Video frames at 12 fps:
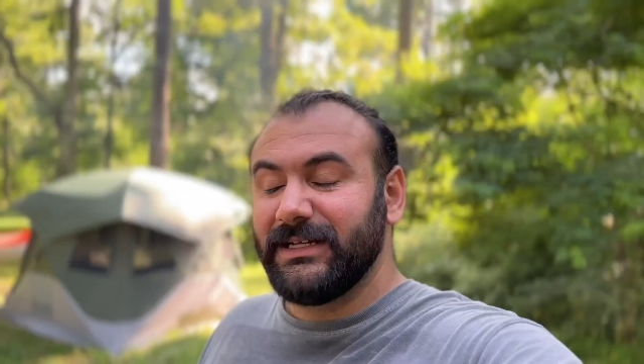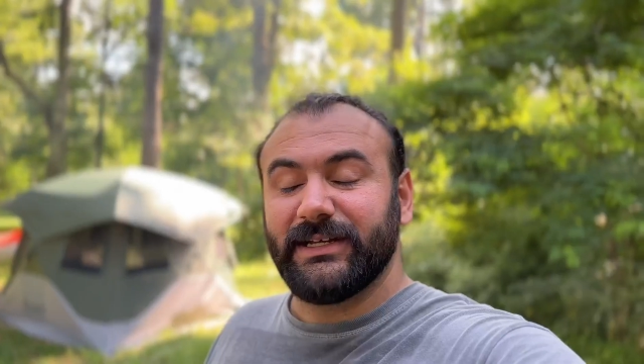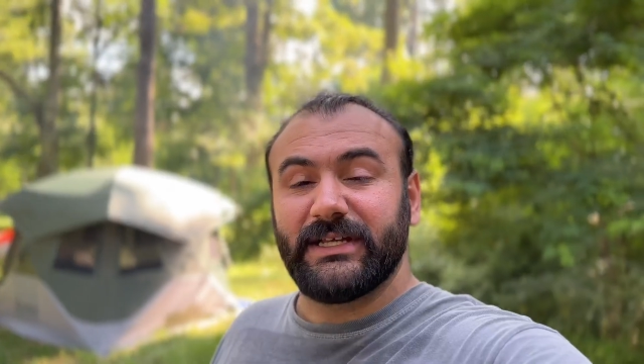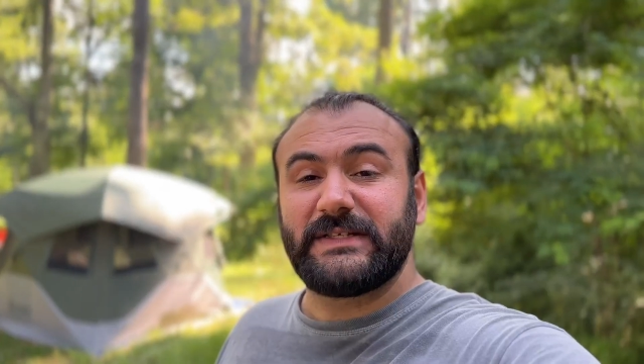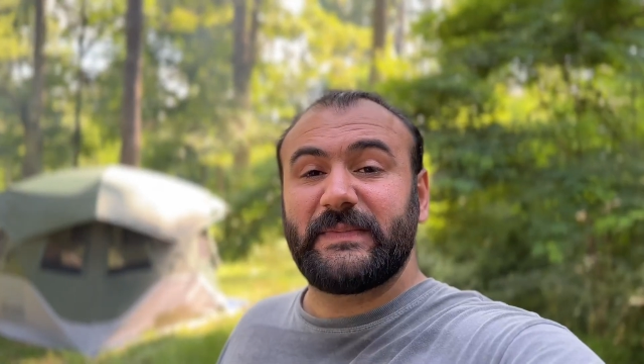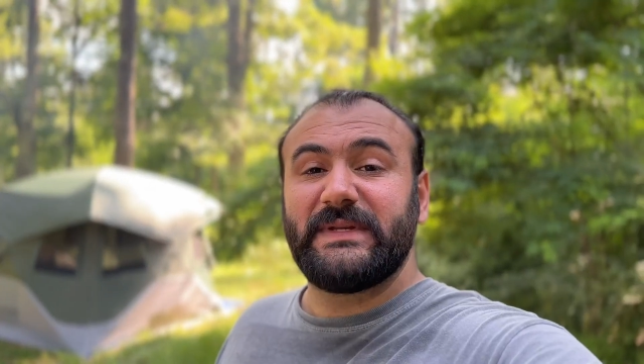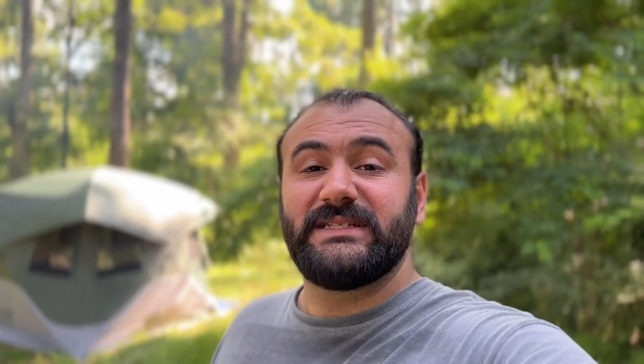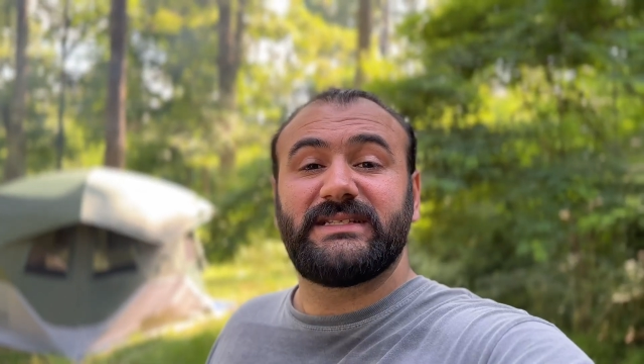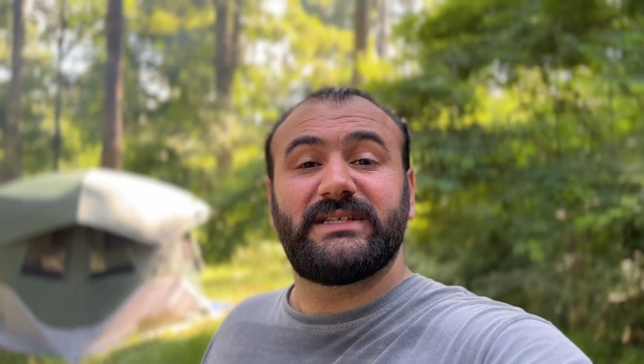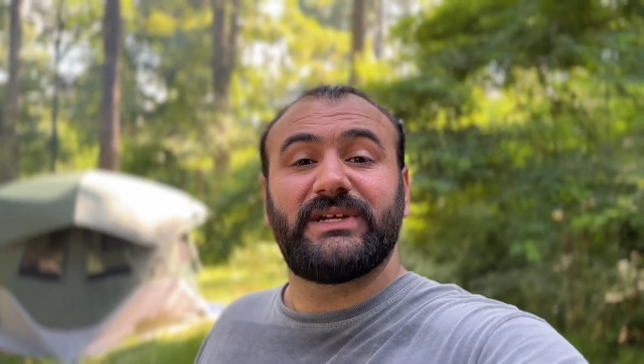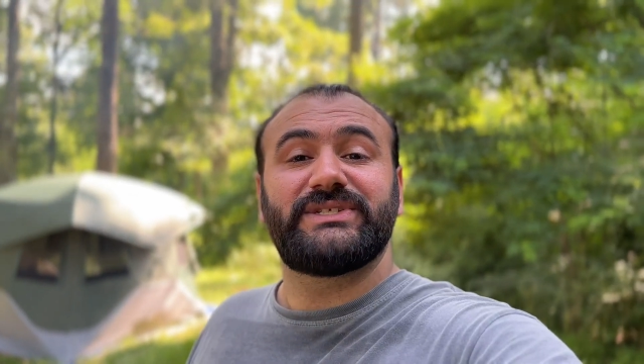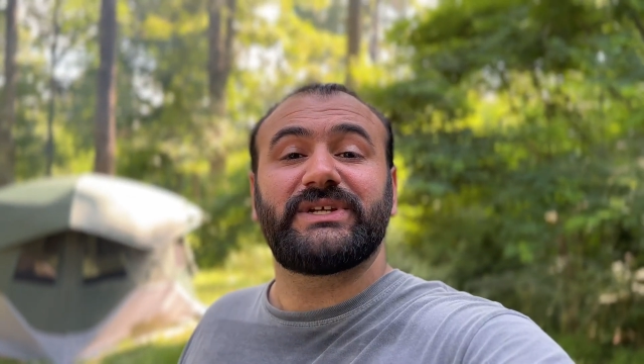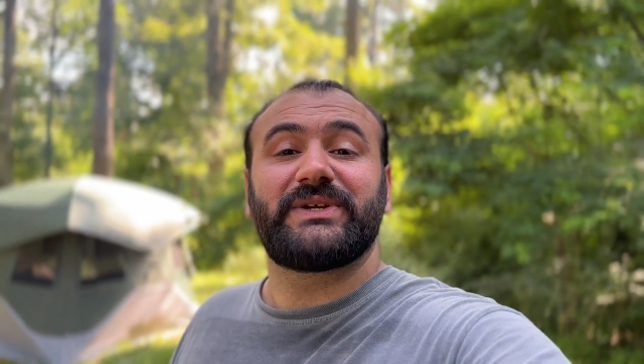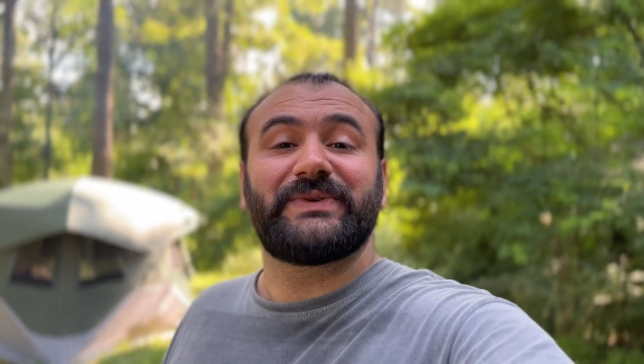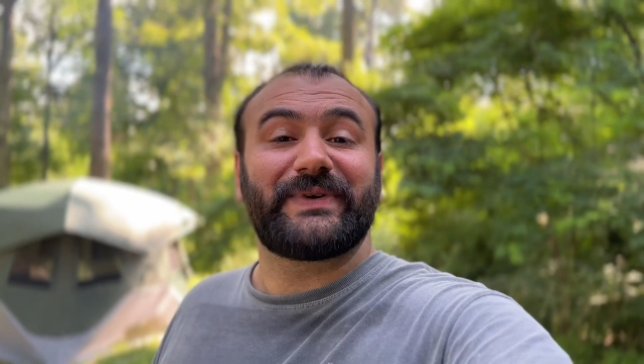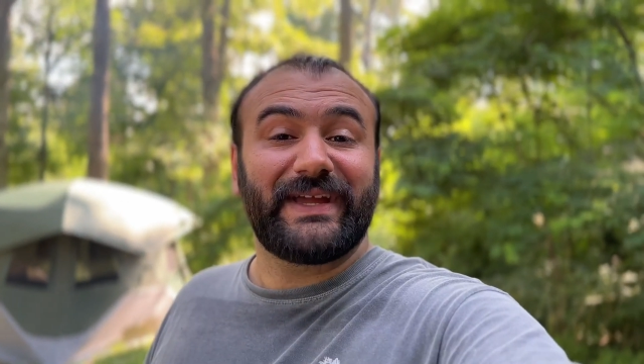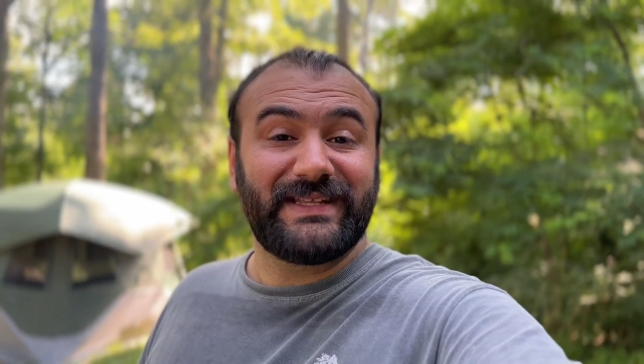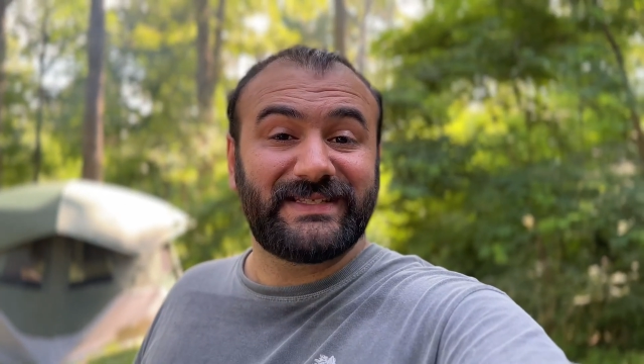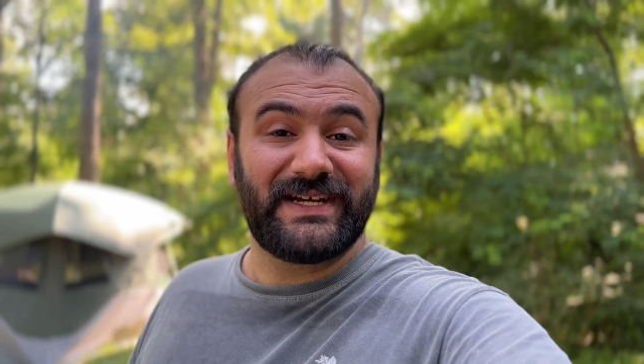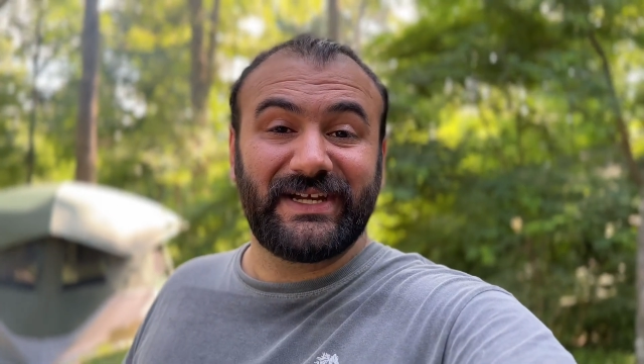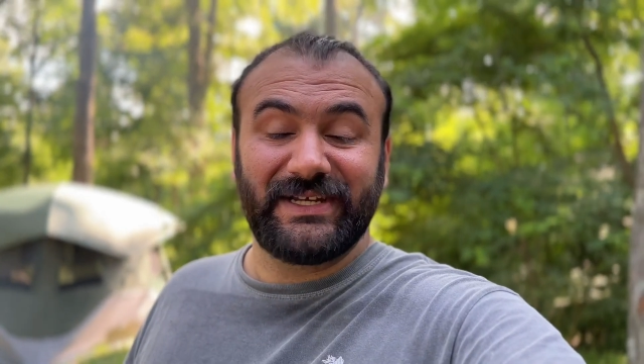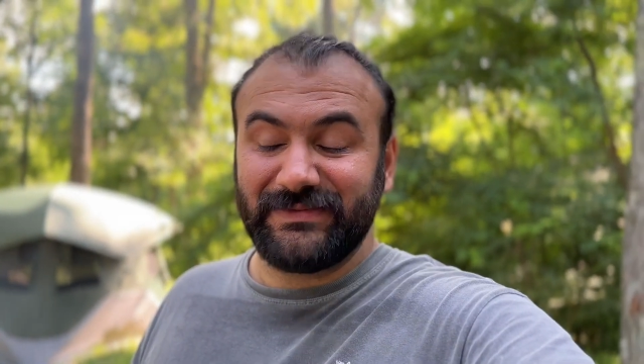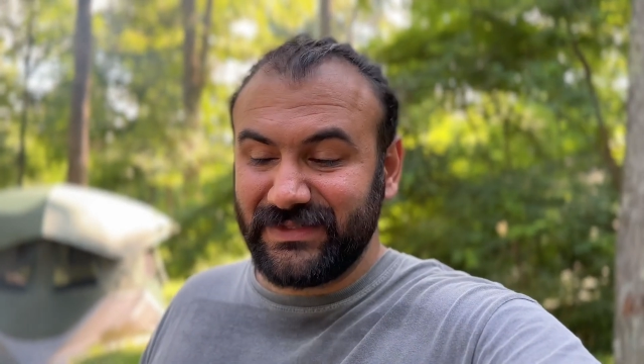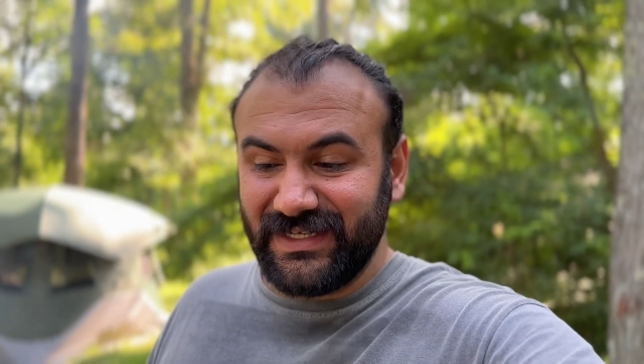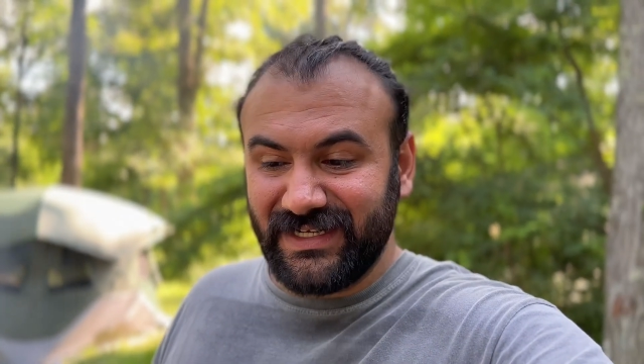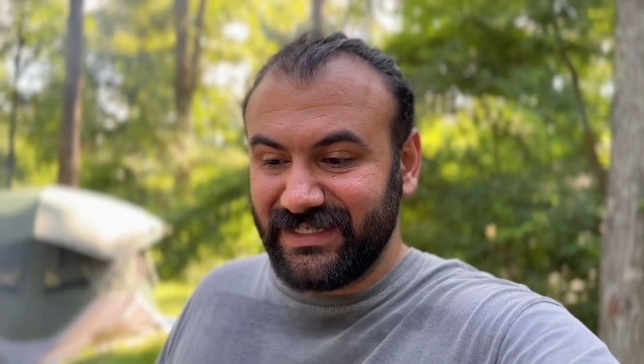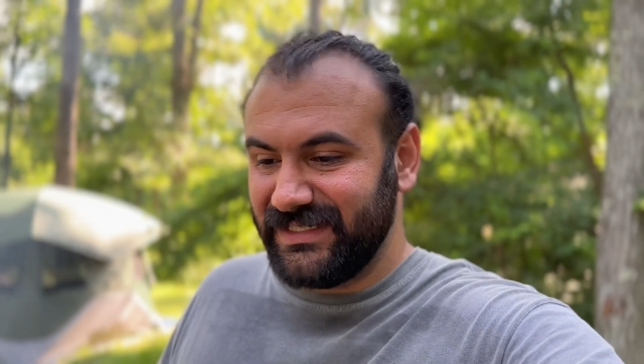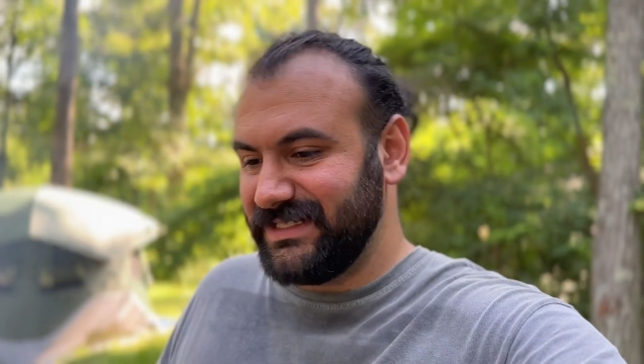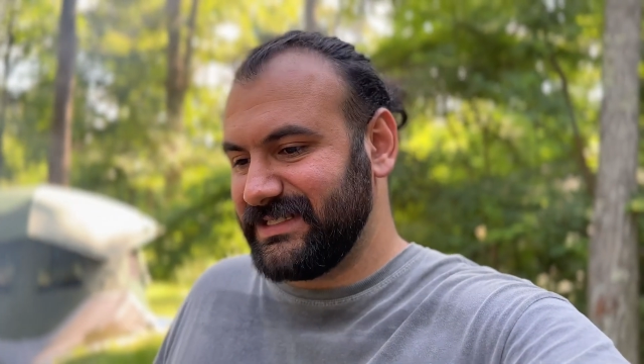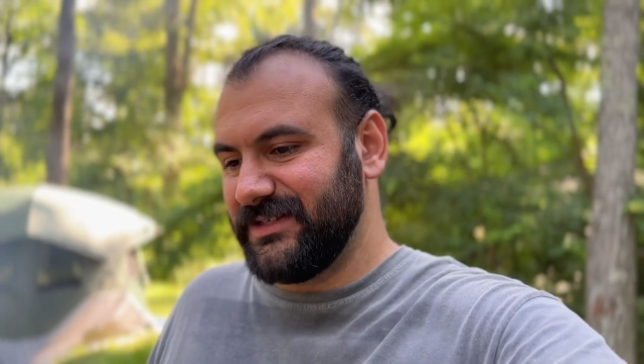It's been such a great time, guys.